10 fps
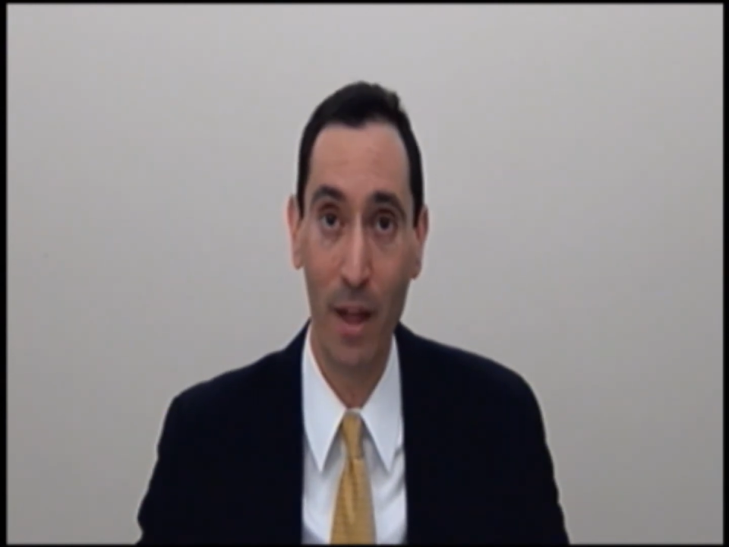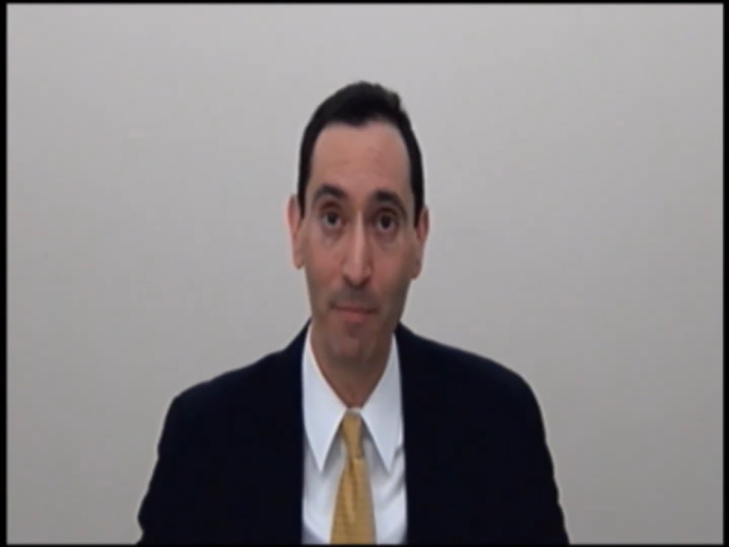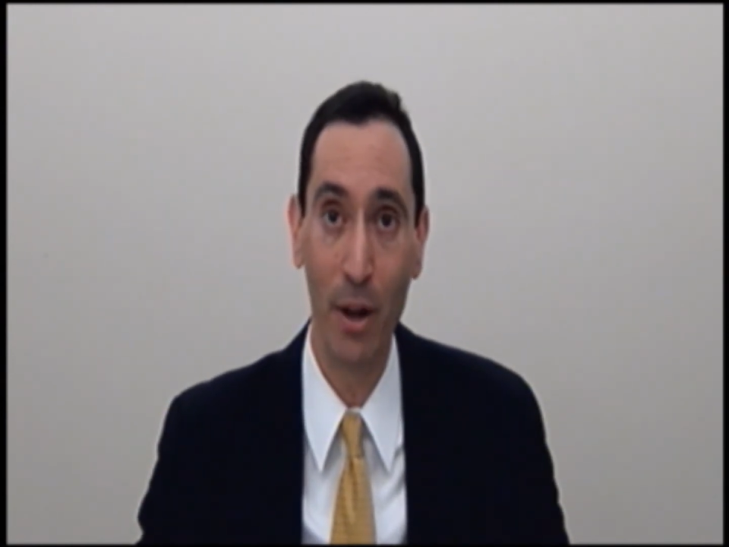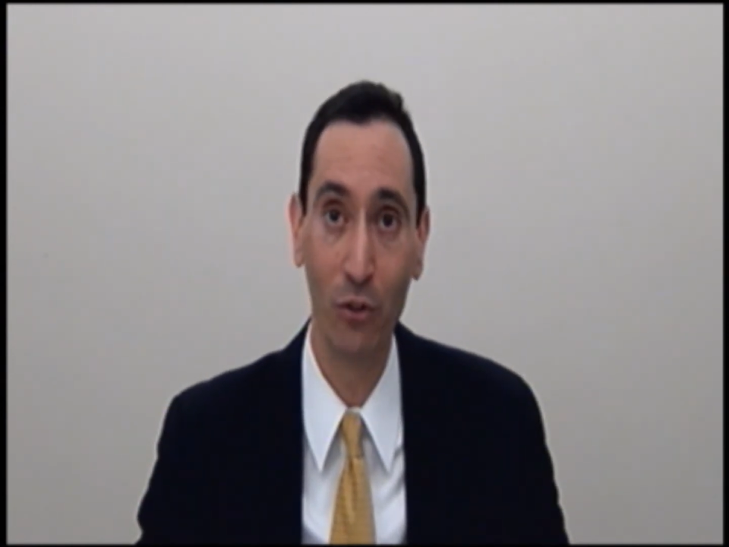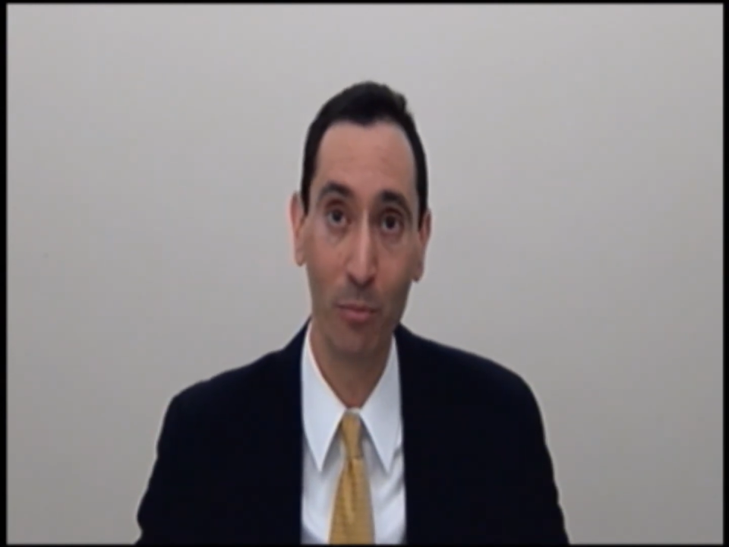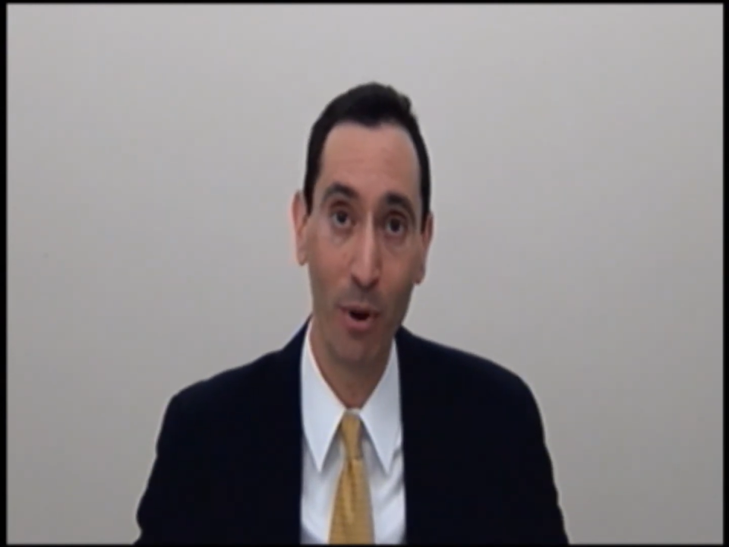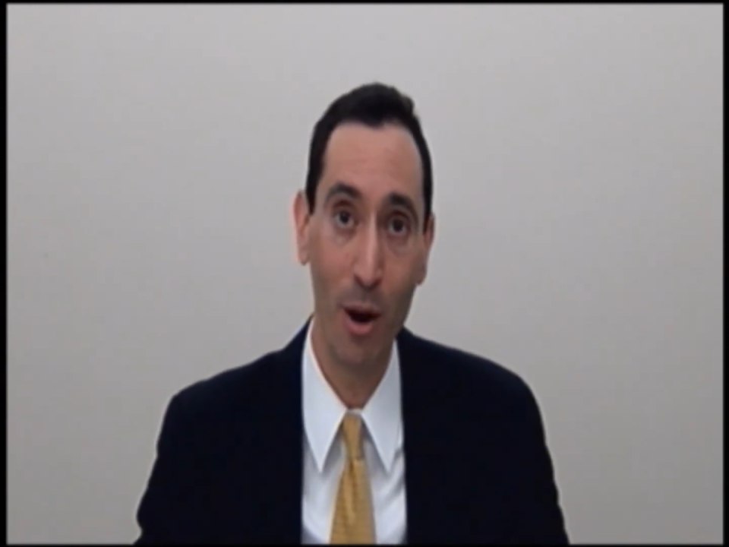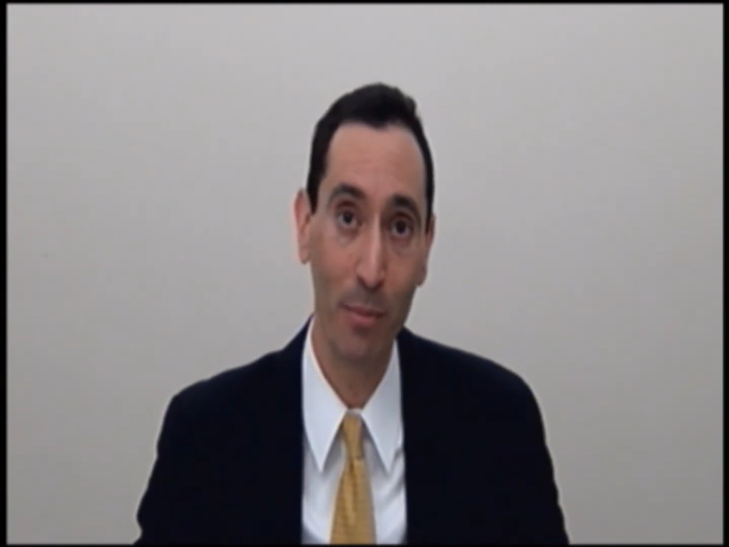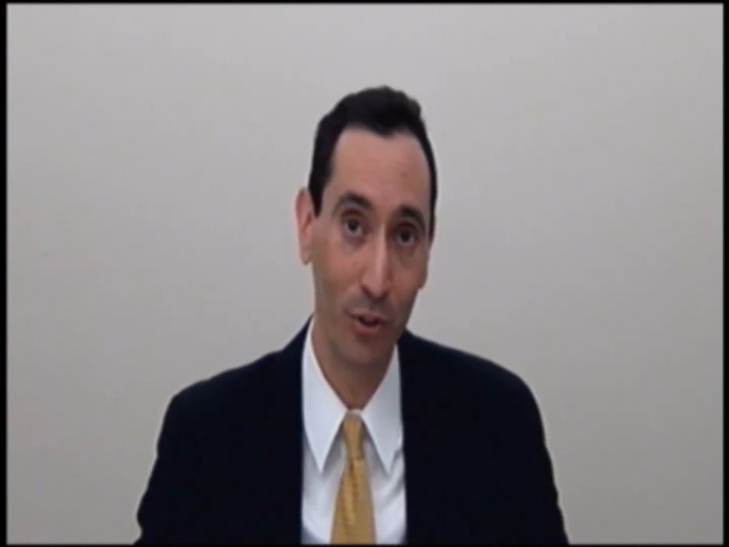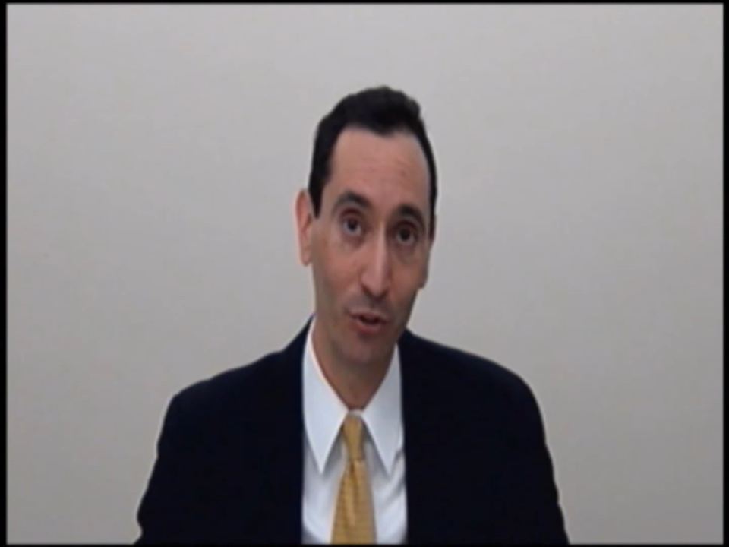at bench and
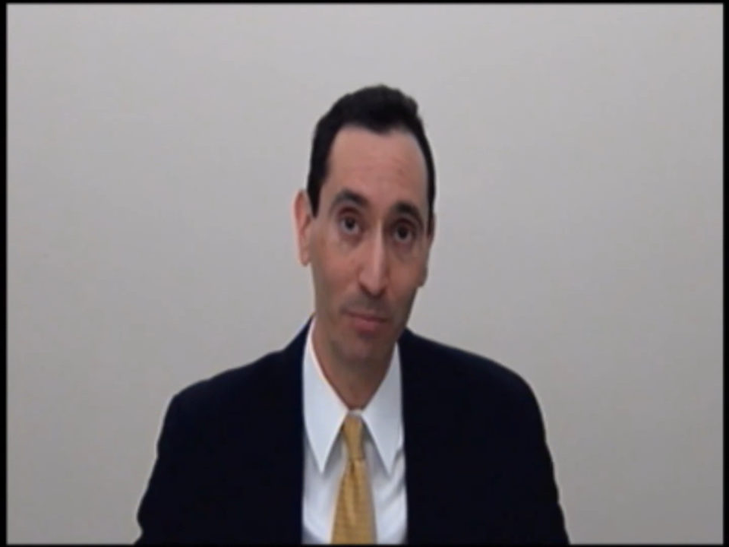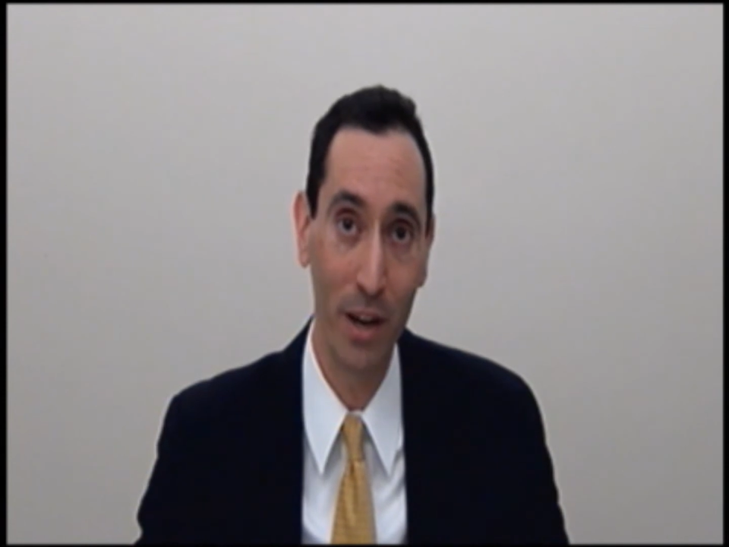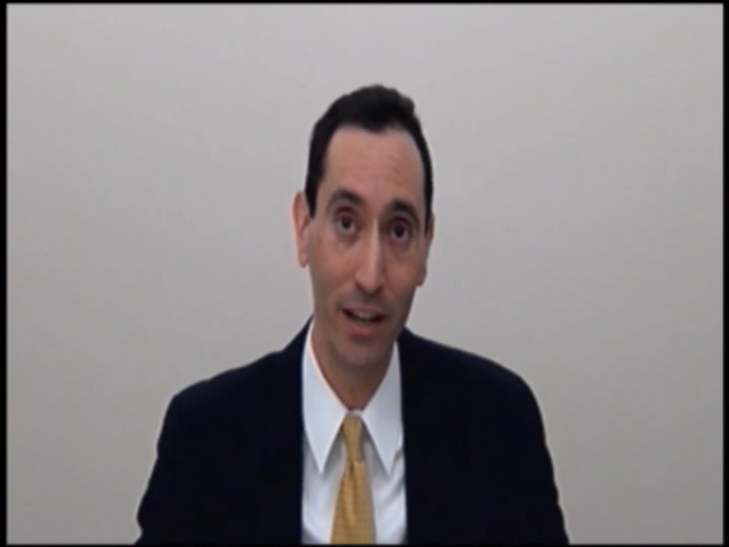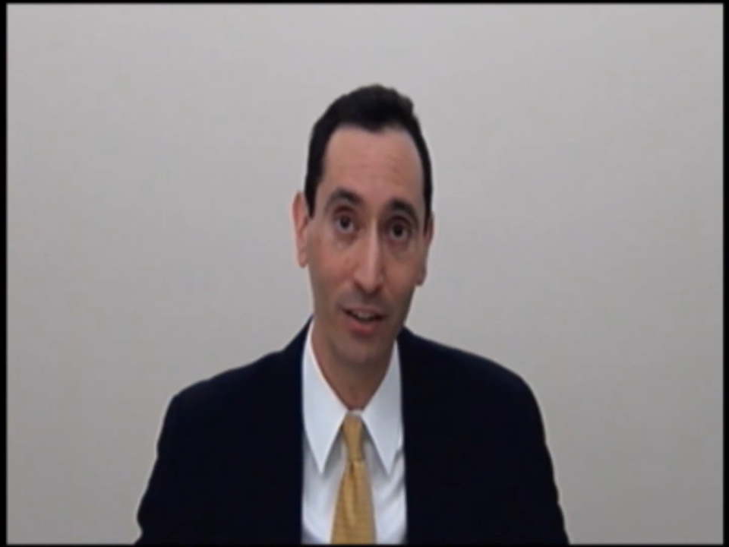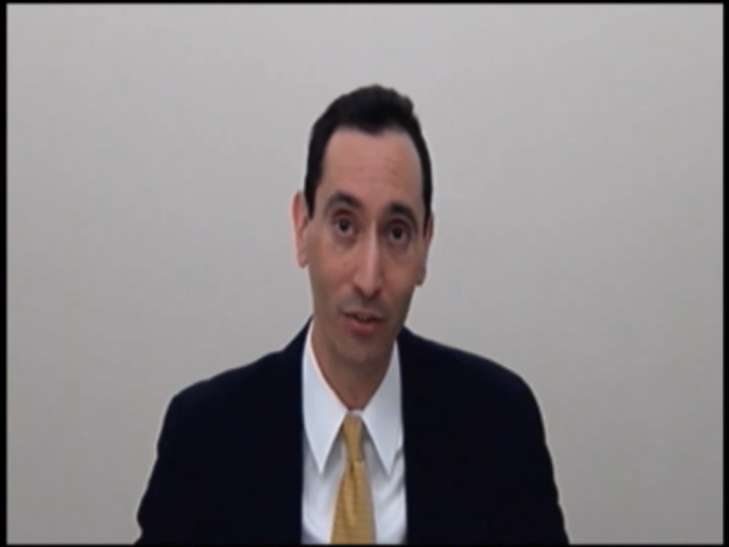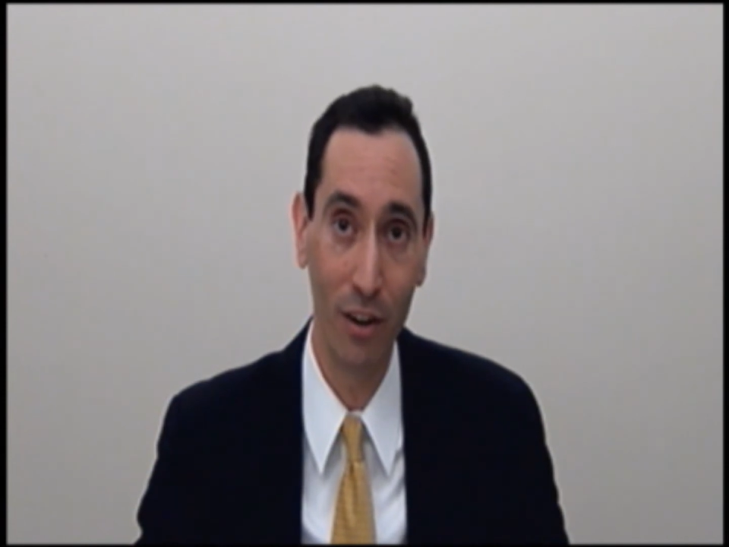bar participating in